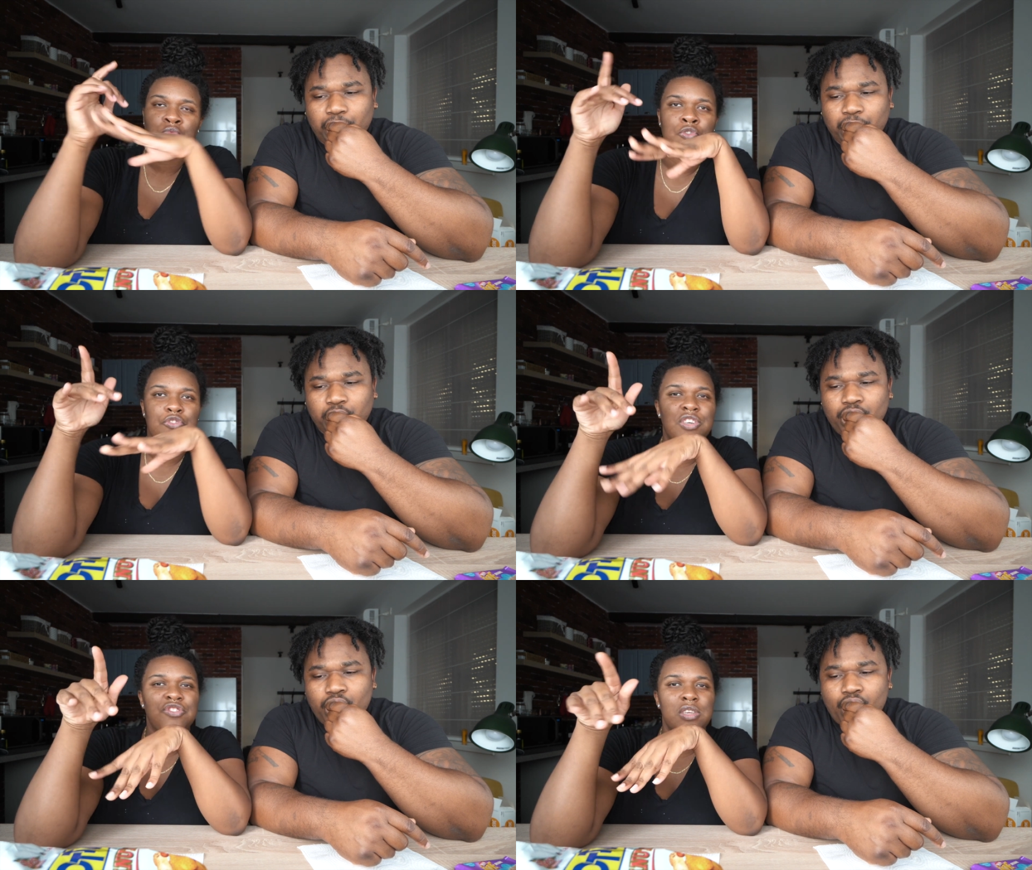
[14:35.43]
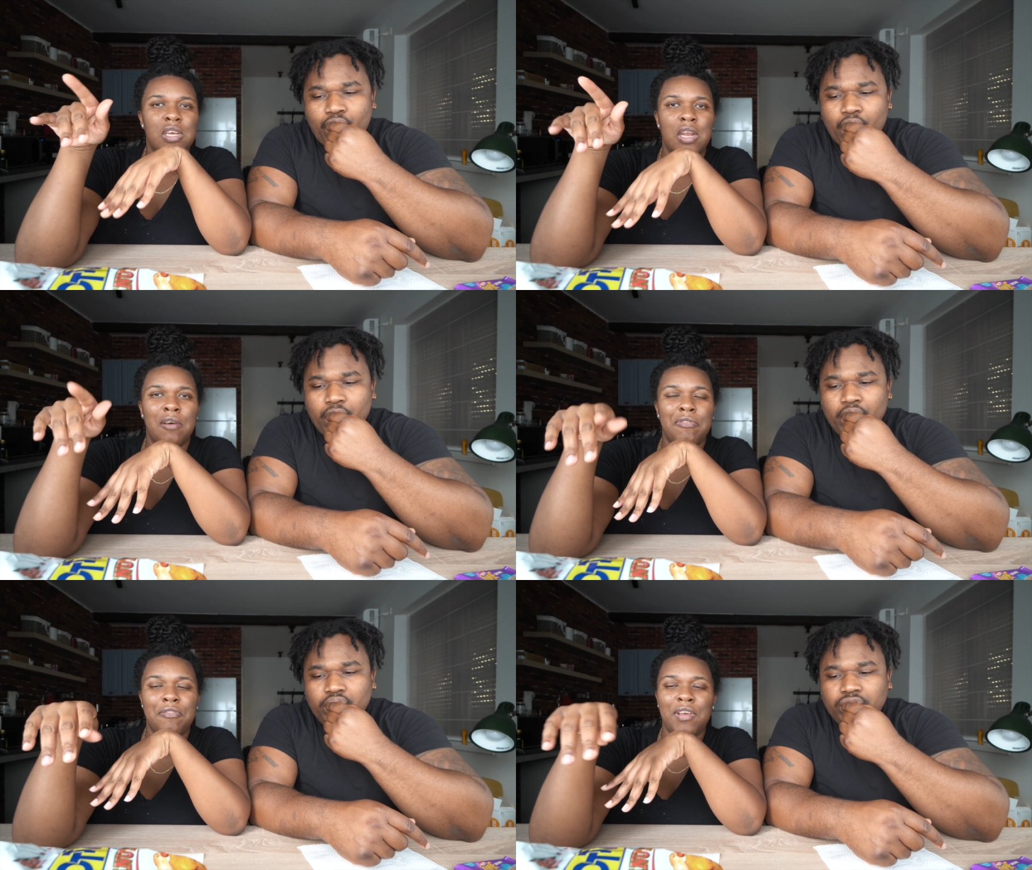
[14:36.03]
Speaker 1: Strangely enough,
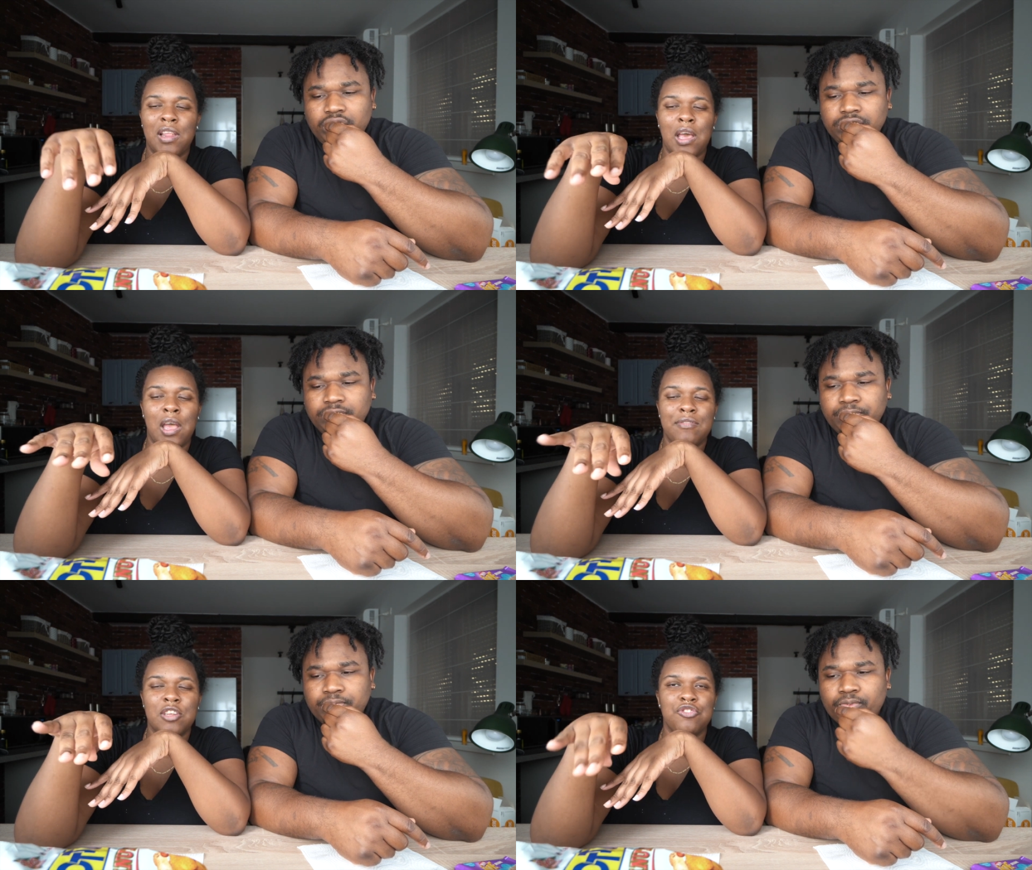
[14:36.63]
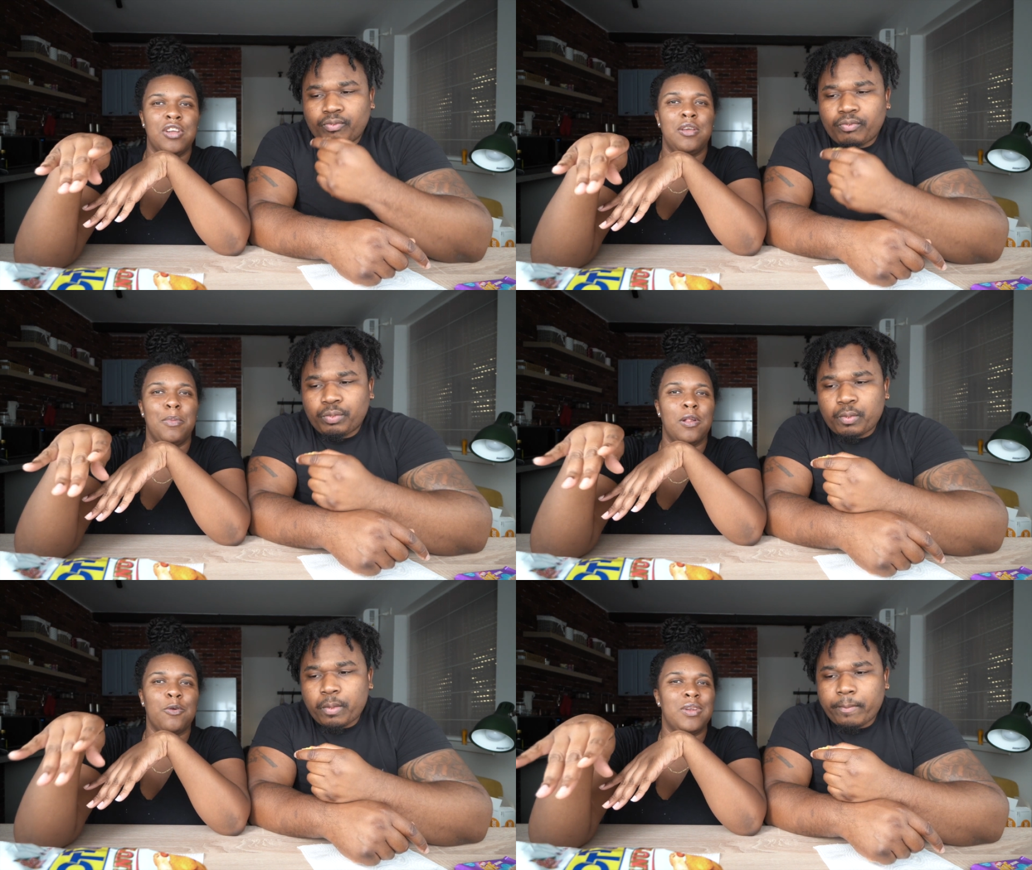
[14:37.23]
I feel like I have to drink
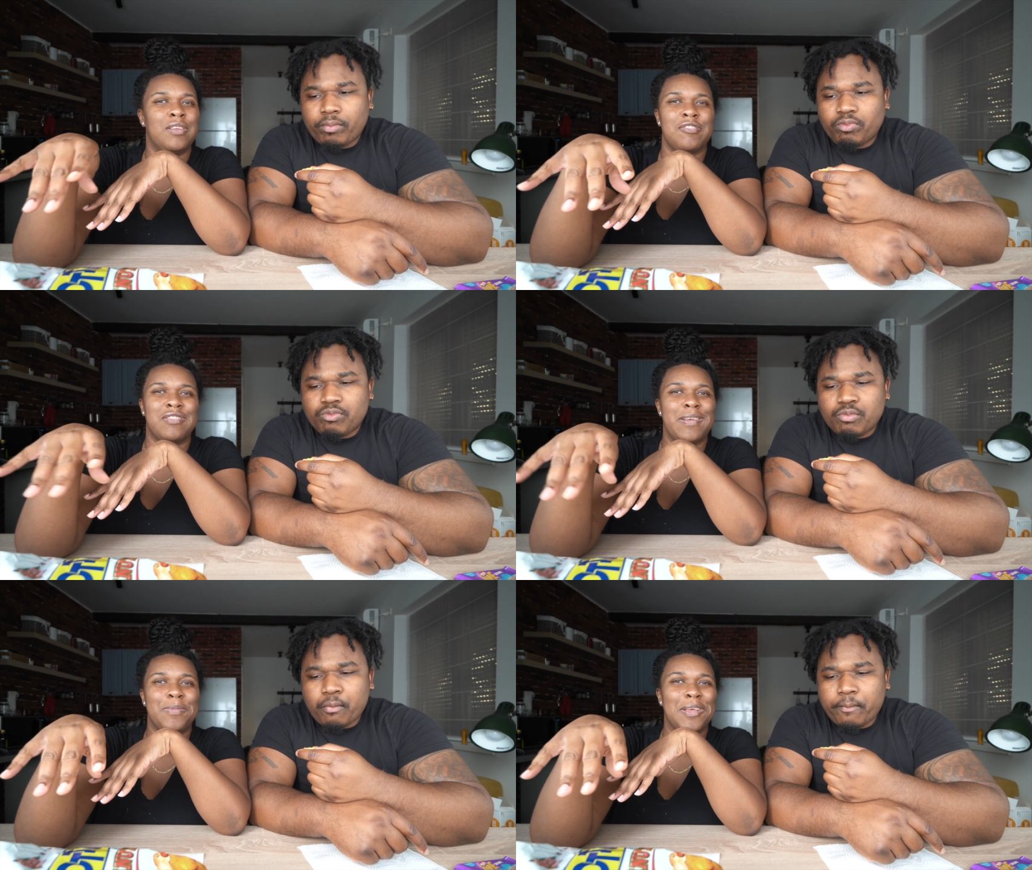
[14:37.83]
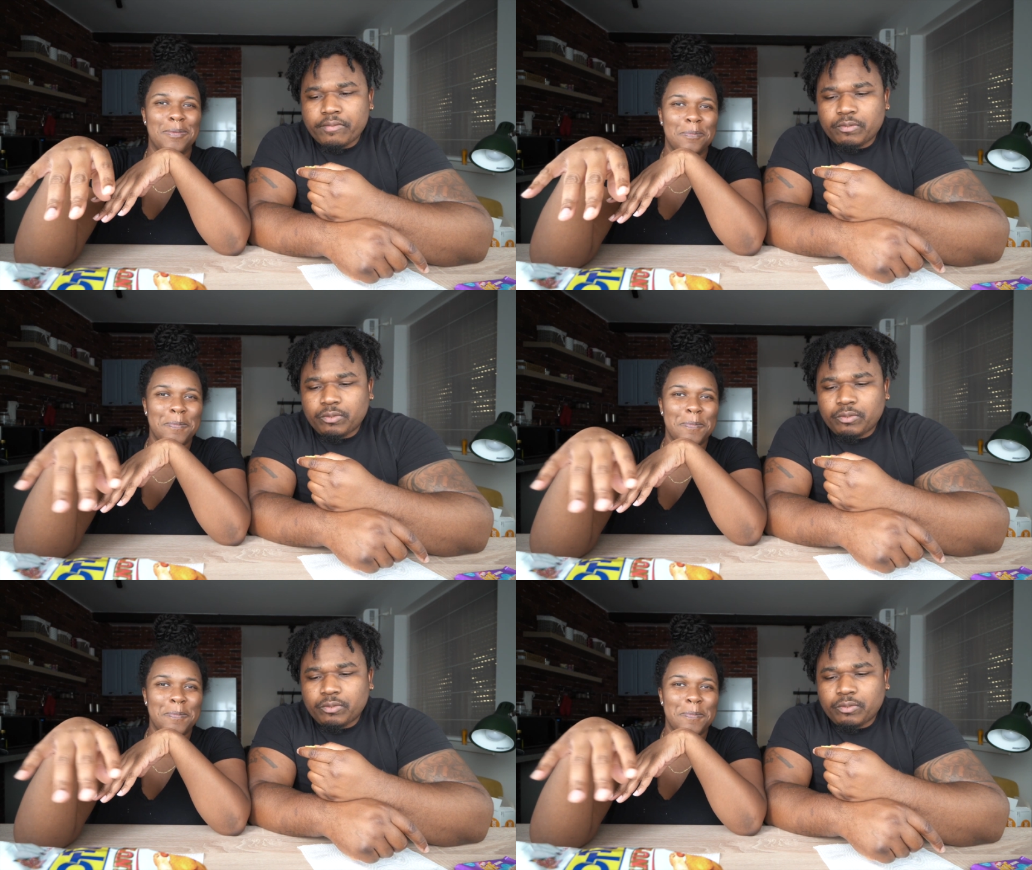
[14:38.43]
milk with this or something.